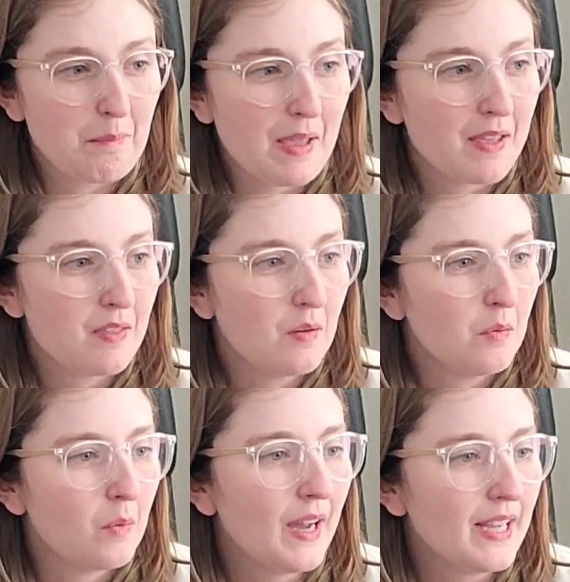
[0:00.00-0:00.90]
May the
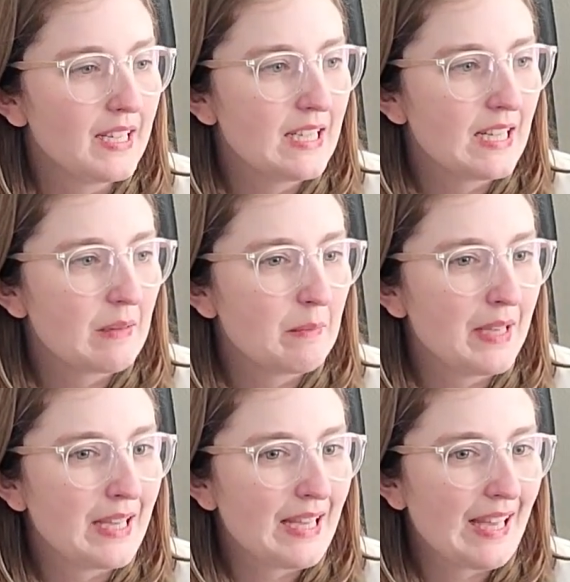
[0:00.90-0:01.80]
winding
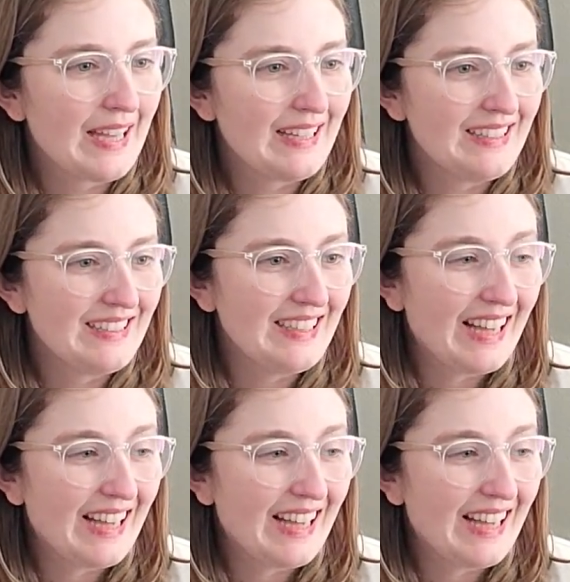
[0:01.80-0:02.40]
begin.